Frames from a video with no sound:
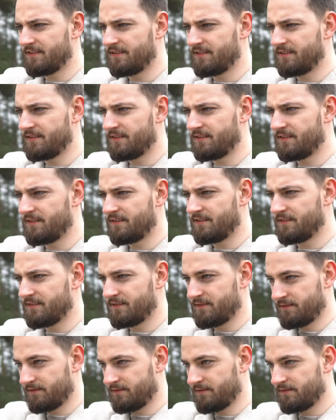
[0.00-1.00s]

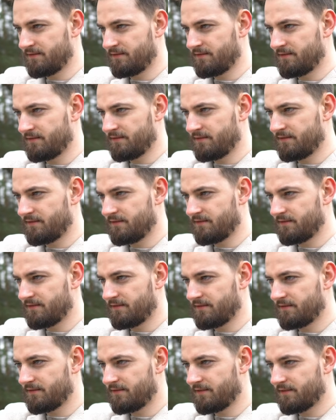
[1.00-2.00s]

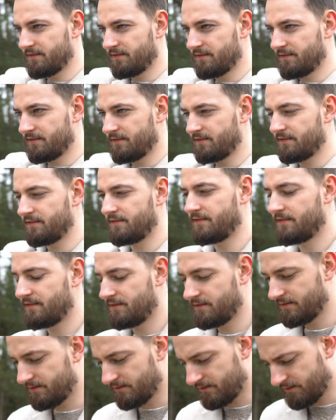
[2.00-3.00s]

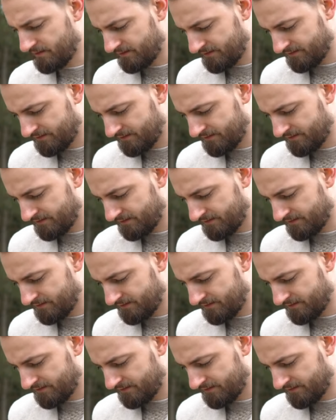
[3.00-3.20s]
[no speech]